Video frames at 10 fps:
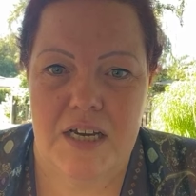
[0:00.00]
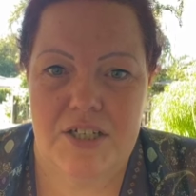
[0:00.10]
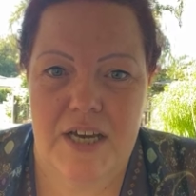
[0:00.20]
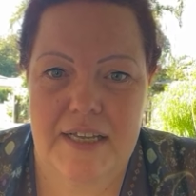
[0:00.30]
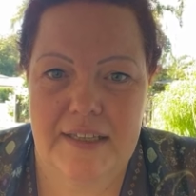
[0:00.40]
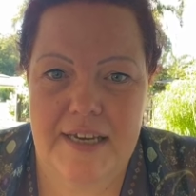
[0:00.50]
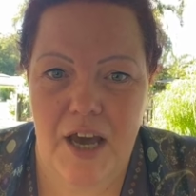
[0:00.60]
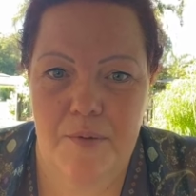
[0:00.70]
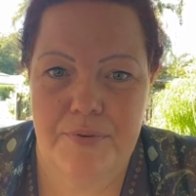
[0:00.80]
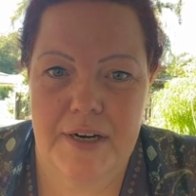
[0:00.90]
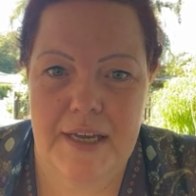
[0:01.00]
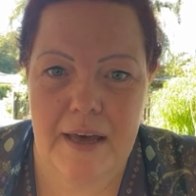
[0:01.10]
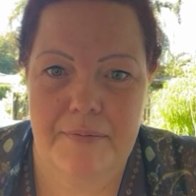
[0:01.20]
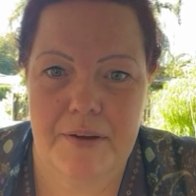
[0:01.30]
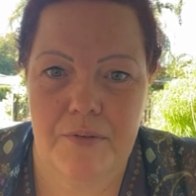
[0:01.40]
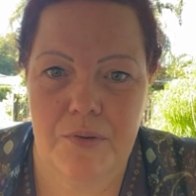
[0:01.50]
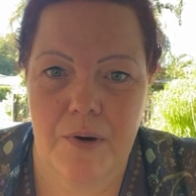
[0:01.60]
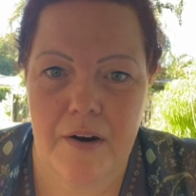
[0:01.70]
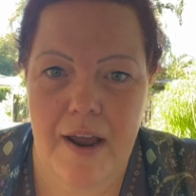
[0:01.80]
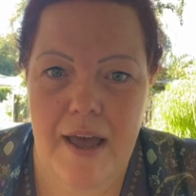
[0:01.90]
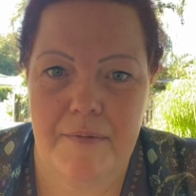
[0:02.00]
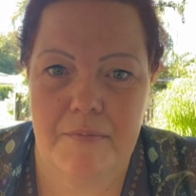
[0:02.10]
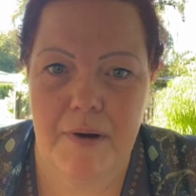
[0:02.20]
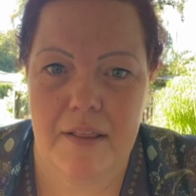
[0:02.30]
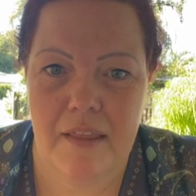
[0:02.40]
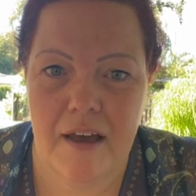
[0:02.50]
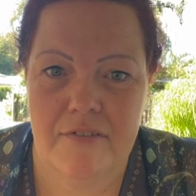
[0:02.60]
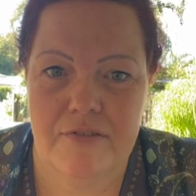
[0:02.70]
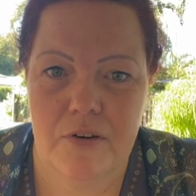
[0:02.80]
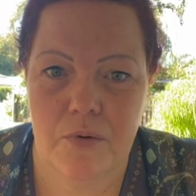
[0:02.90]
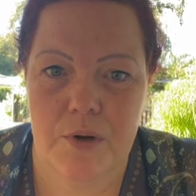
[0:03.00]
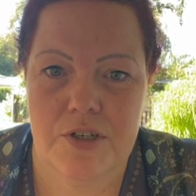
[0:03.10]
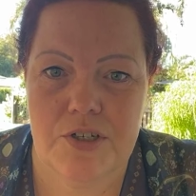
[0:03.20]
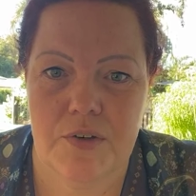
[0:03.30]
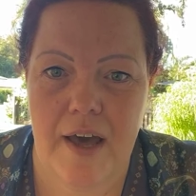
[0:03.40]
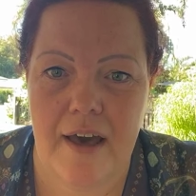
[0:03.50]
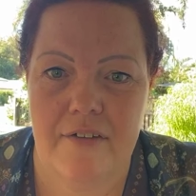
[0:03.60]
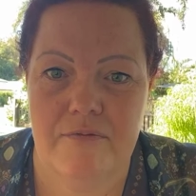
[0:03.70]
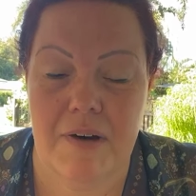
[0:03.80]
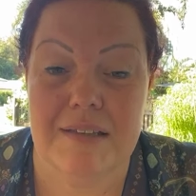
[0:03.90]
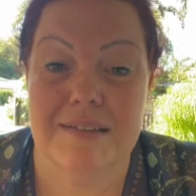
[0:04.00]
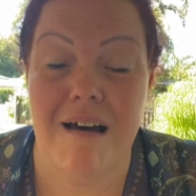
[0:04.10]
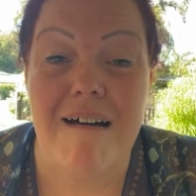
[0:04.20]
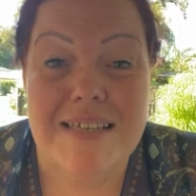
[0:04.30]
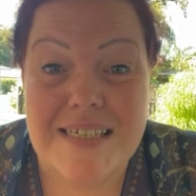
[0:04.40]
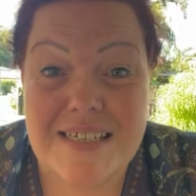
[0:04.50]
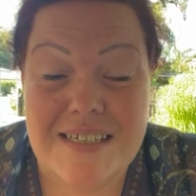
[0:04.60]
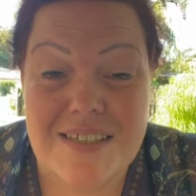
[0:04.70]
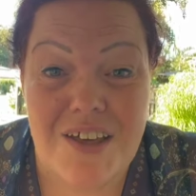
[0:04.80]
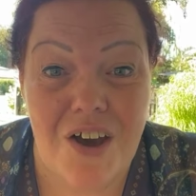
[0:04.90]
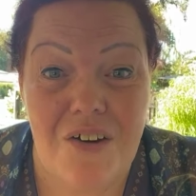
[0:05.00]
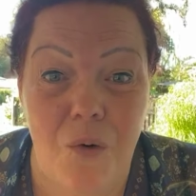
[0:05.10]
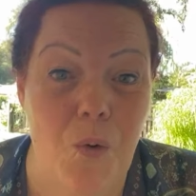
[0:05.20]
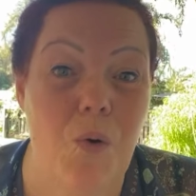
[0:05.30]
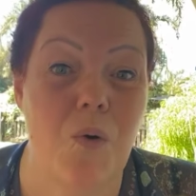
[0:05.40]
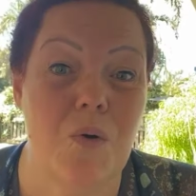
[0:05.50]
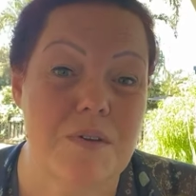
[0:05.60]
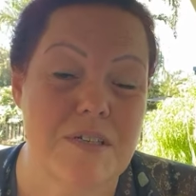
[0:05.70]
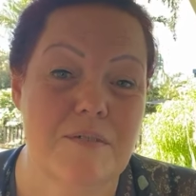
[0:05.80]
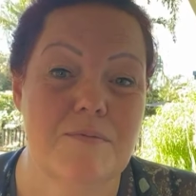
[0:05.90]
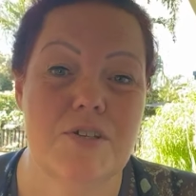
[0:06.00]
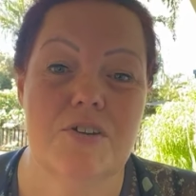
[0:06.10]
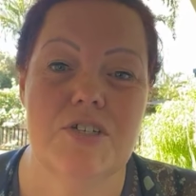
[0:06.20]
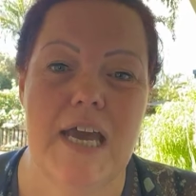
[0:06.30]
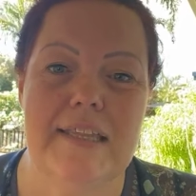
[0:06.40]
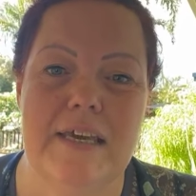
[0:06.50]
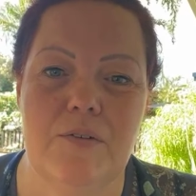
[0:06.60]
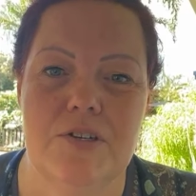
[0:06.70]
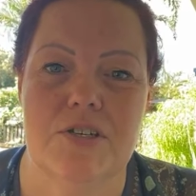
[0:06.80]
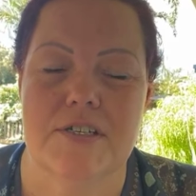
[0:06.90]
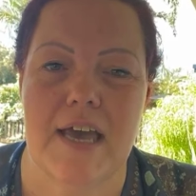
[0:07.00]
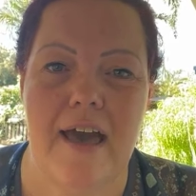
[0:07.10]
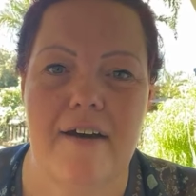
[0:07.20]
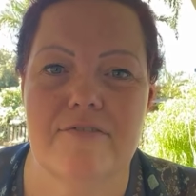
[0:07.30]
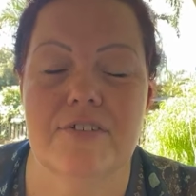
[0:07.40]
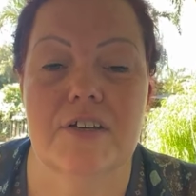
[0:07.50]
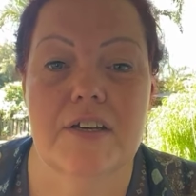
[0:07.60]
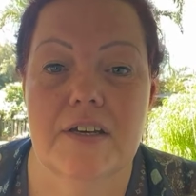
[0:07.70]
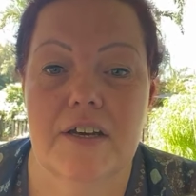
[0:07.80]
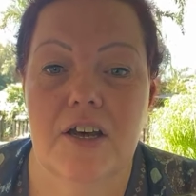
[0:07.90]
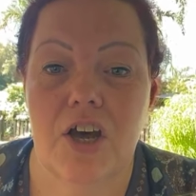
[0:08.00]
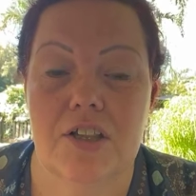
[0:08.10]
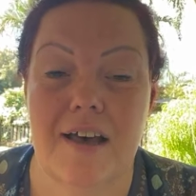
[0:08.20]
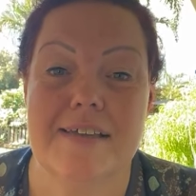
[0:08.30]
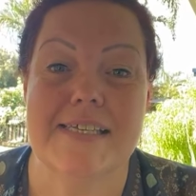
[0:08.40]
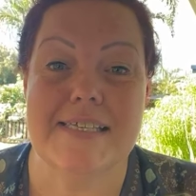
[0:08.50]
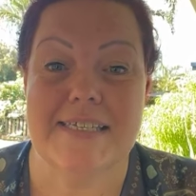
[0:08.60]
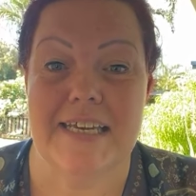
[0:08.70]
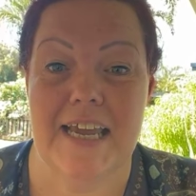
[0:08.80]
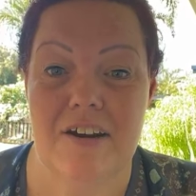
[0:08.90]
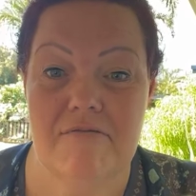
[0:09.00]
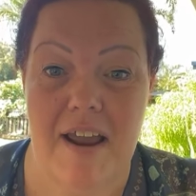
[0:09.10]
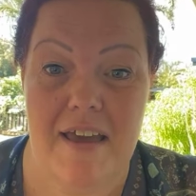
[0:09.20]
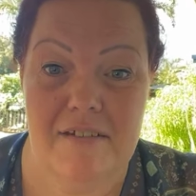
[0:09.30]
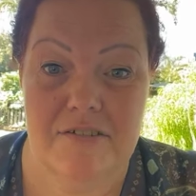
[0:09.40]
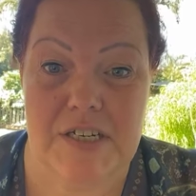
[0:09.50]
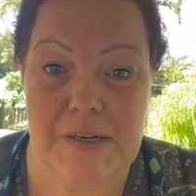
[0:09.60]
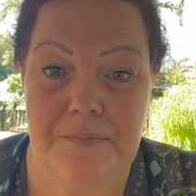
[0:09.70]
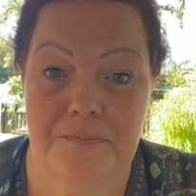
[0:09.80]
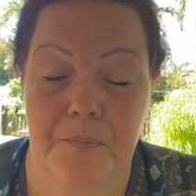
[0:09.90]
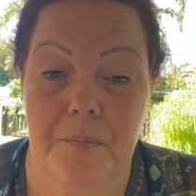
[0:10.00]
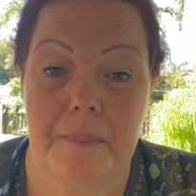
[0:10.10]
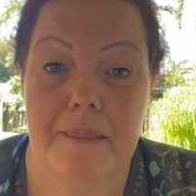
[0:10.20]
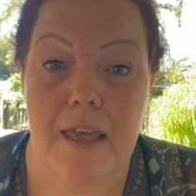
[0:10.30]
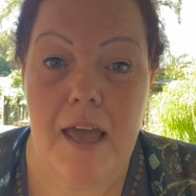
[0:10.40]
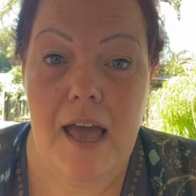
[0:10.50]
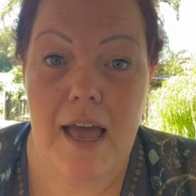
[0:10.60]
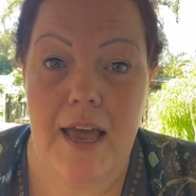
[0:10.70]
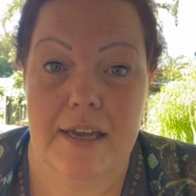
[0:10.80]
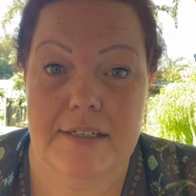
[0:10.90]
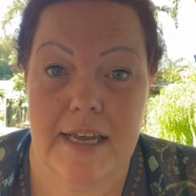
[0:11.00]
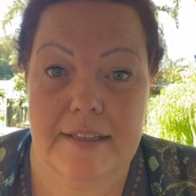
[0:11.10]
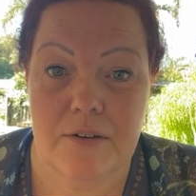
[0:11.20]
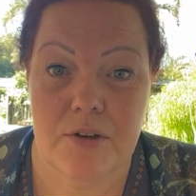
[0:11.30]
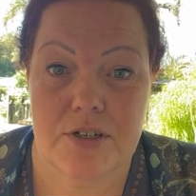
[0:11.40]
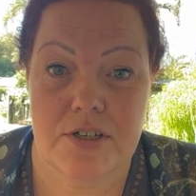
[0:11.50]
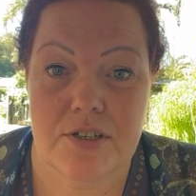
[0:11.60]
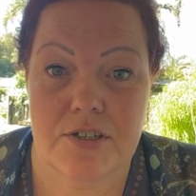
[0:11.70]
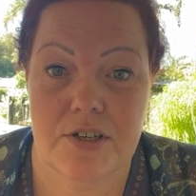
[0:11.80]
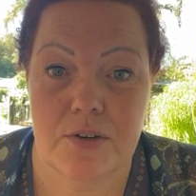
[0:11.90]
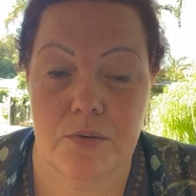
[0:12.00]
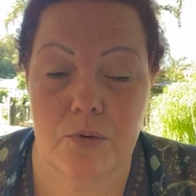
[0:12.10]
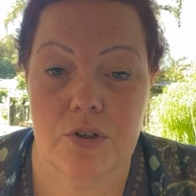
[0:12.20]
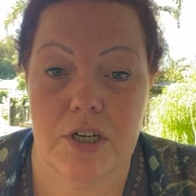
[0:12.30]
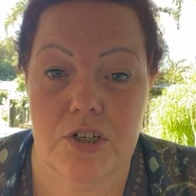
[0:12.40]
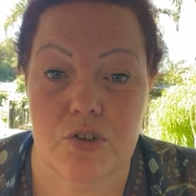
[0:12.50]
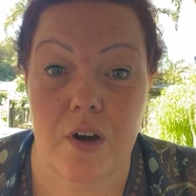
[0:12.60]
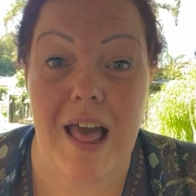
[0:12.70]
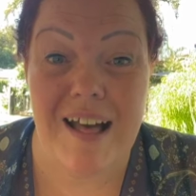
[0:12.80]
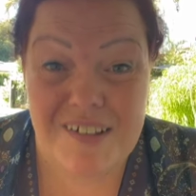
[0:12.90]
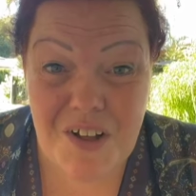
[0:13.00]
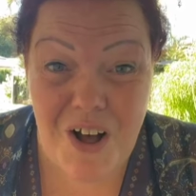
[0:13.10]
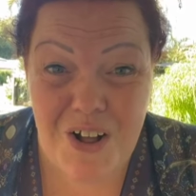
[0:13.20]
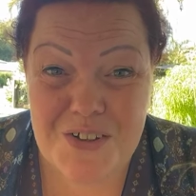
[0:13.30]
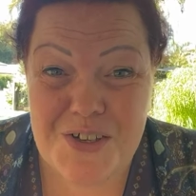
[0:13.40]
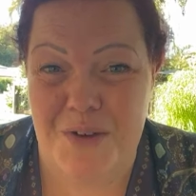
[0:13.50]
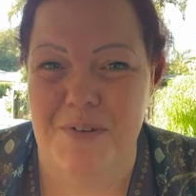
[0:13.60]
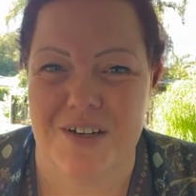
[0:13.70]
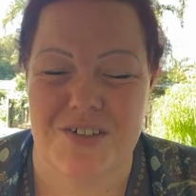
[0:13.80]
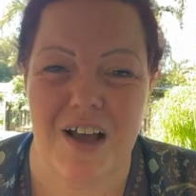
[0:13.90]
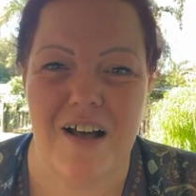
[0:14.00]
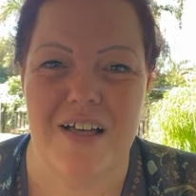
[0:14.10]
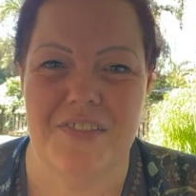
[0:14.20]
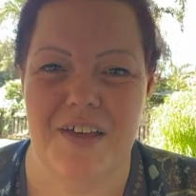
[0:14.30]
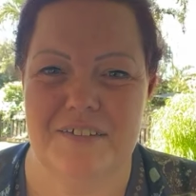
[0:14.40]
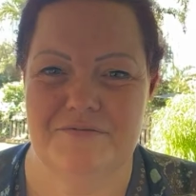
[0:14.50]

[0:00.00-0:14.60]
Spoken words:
Jay Lee, I'm pretty happy with where I am at my life. I wish to have my license though. Oh, awesome. So Jay Lee wishes to have her license to get around. And Natalie wishes she wouldn't enjoy alcohol so much either.